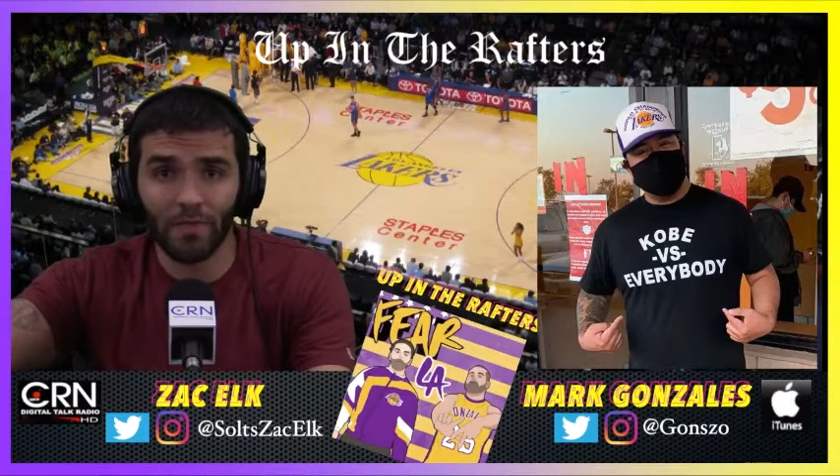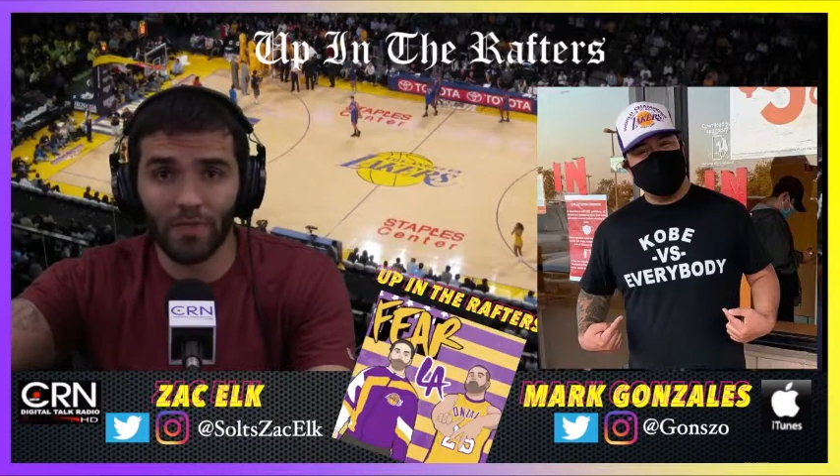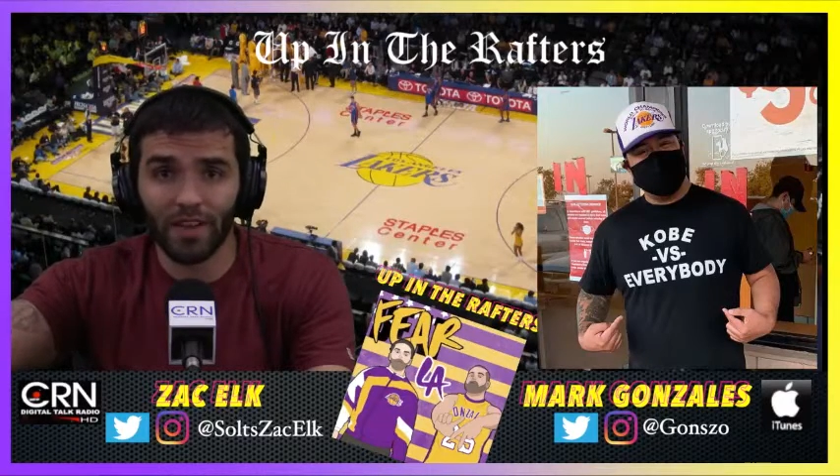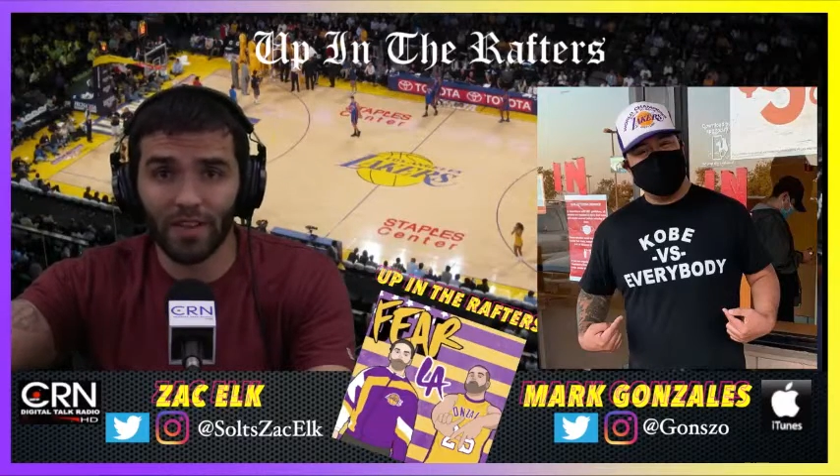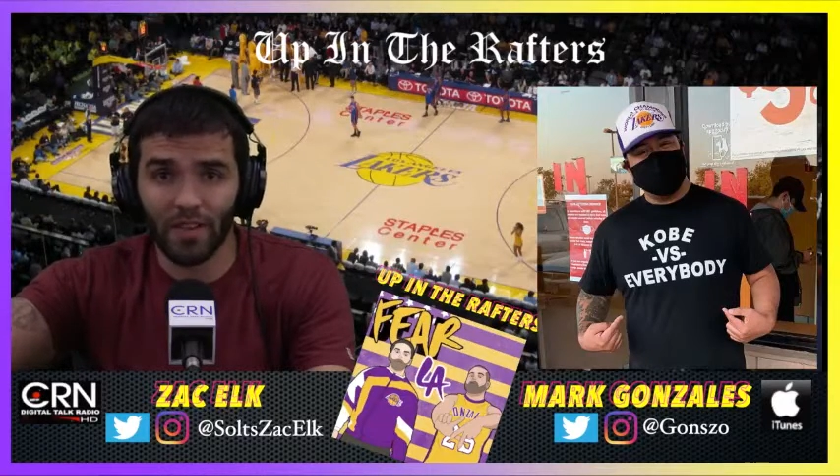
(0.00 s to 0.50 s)

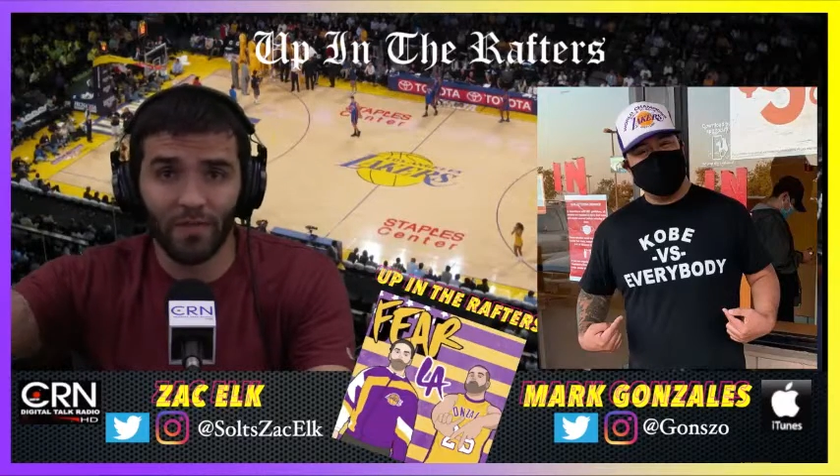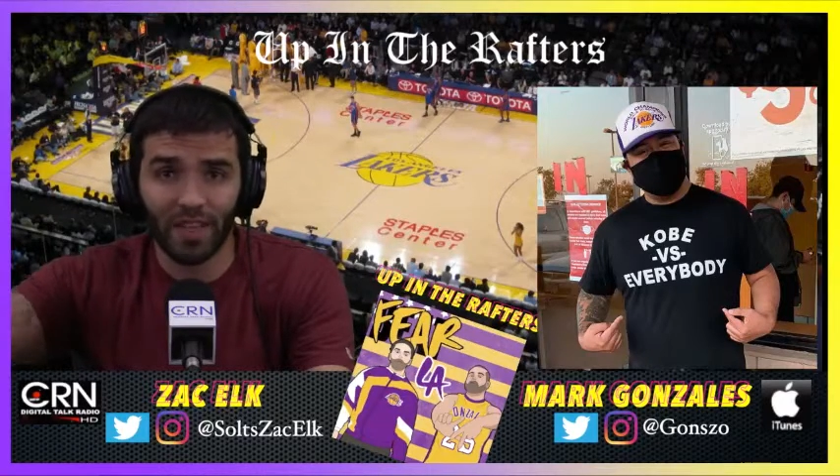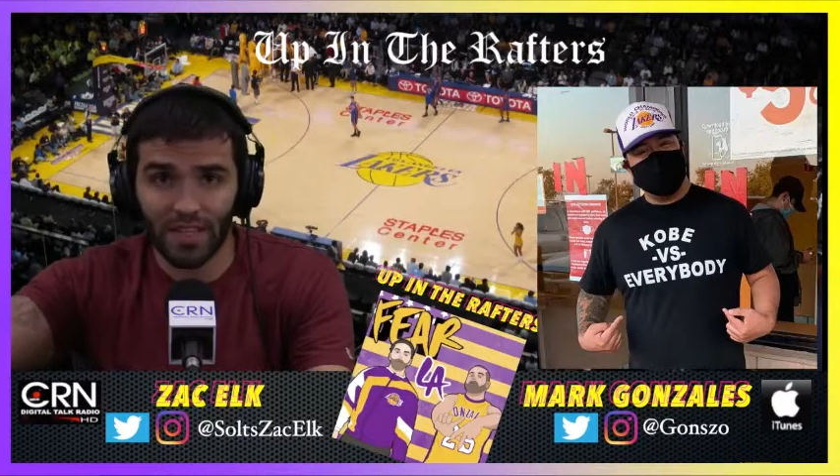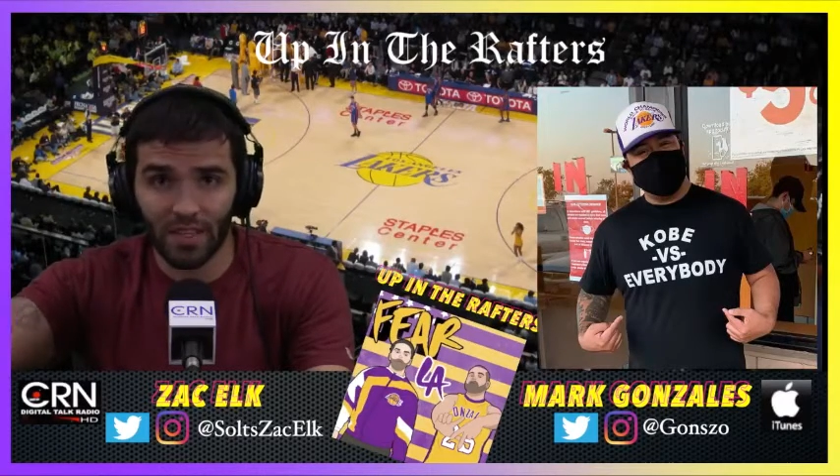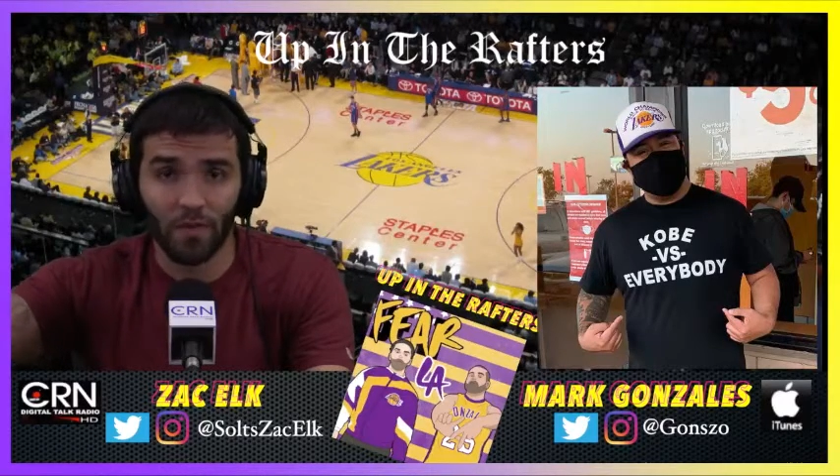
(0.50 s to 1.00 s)
fix
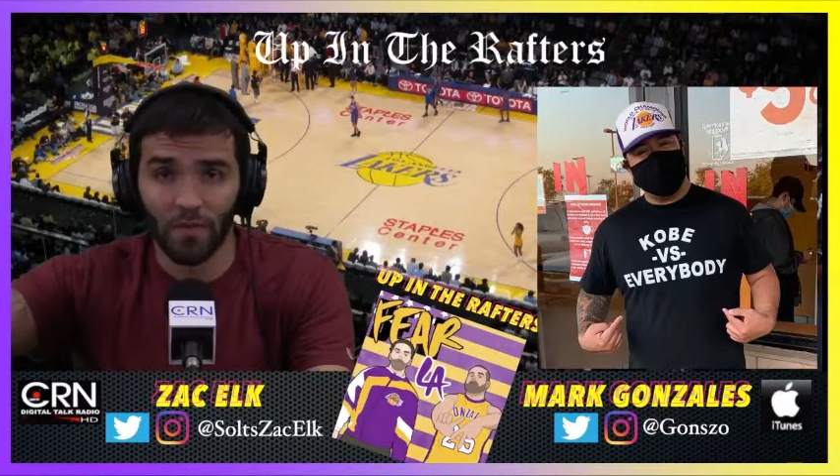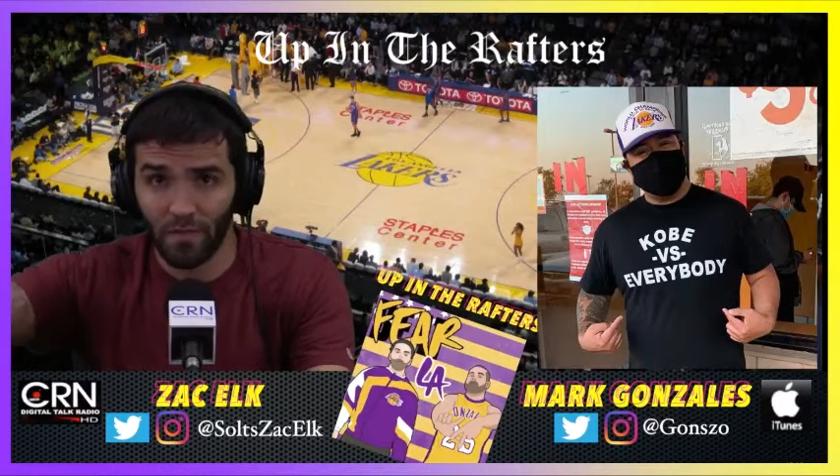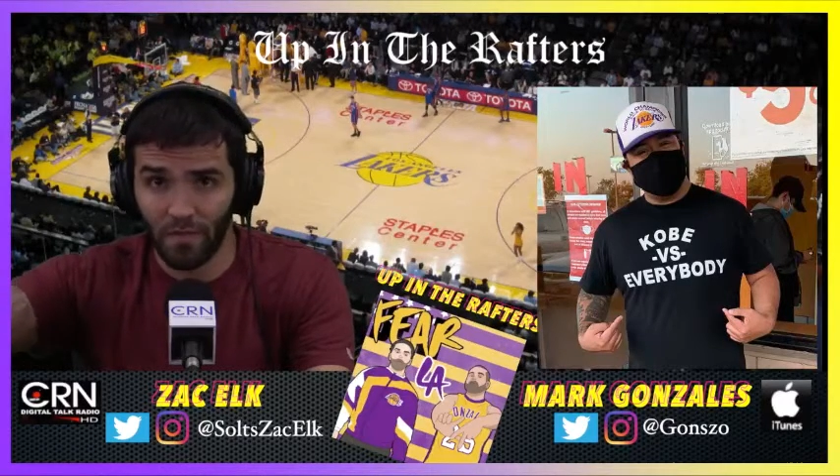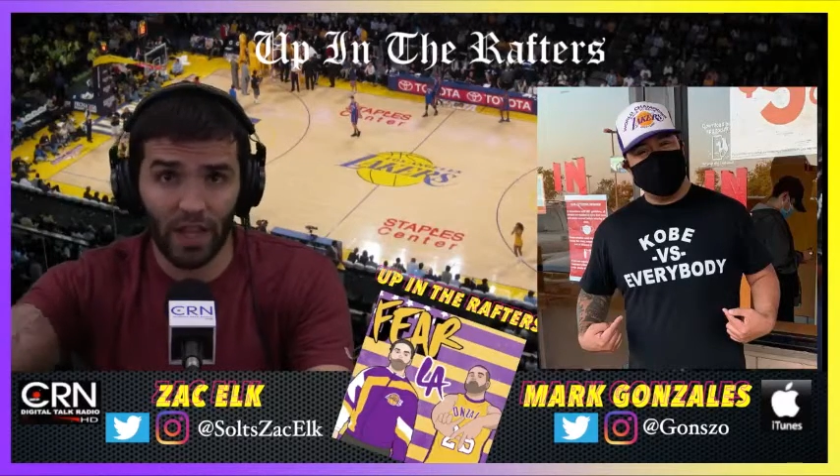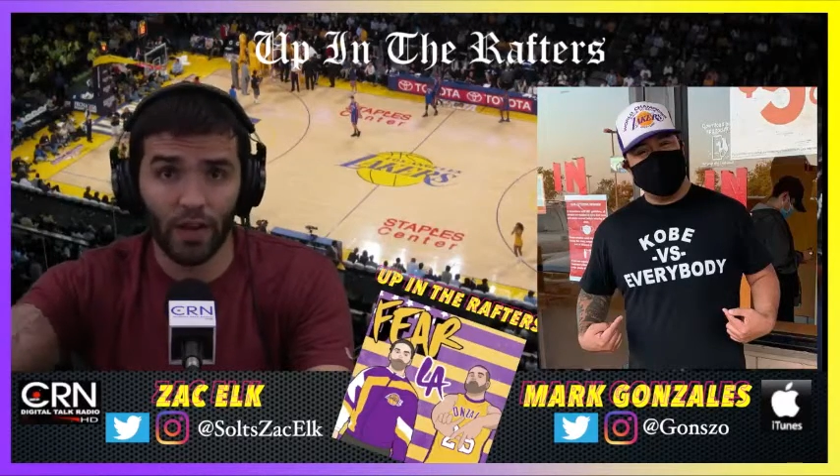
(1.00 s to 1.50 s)
or
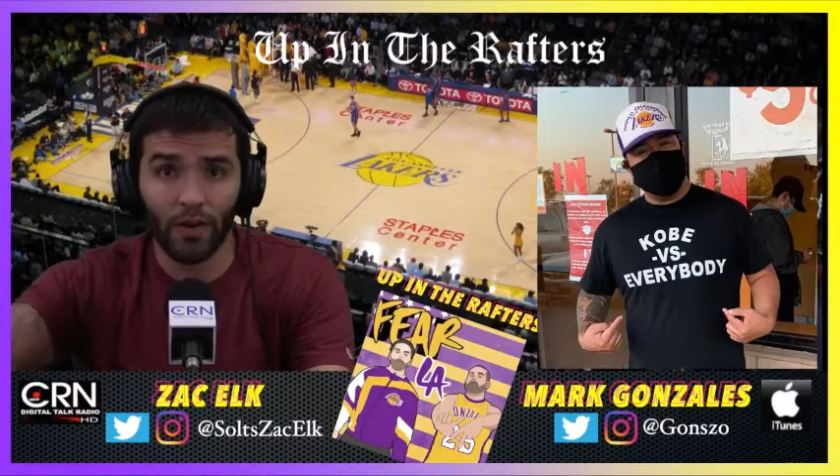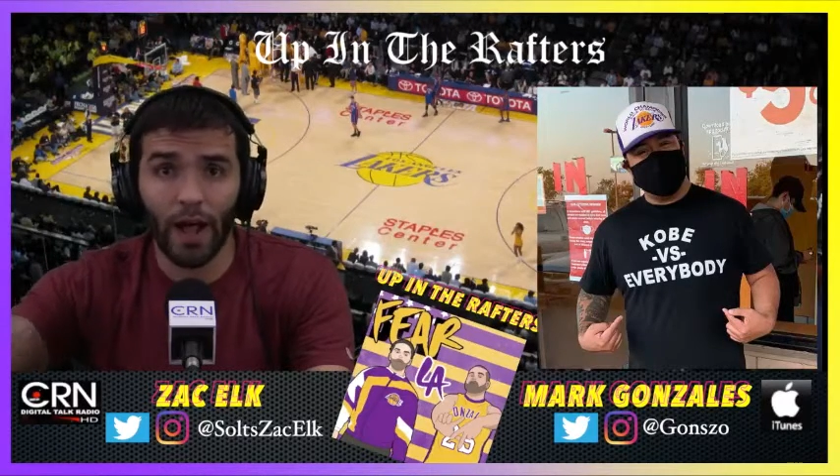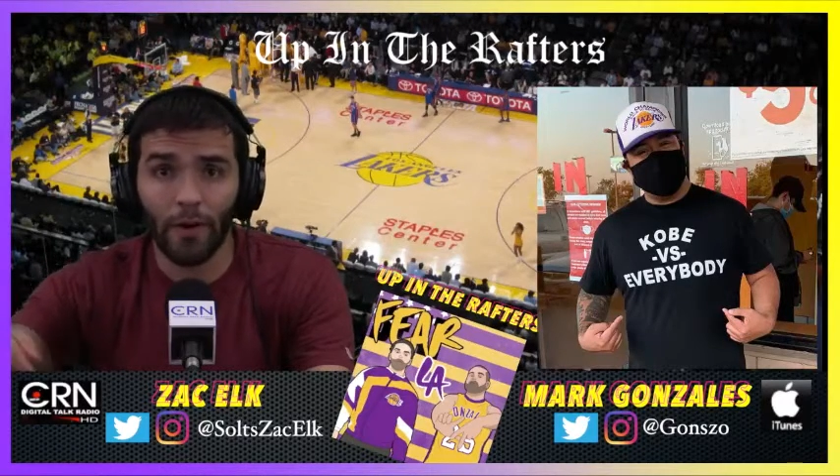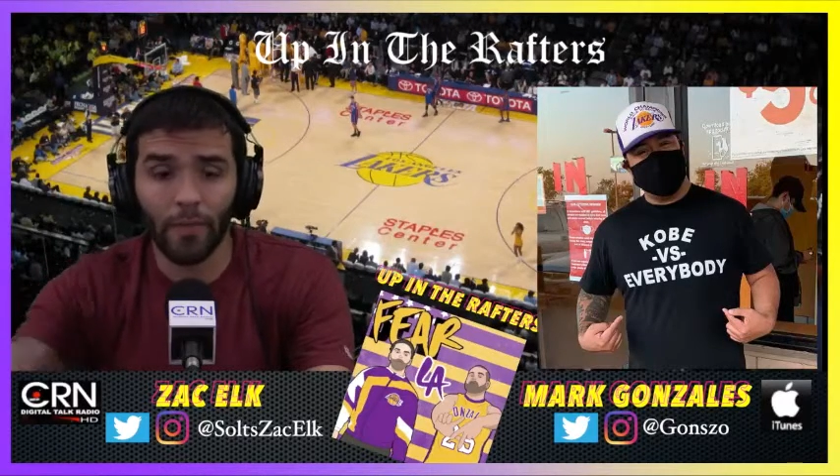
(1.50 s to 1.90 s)
figure out.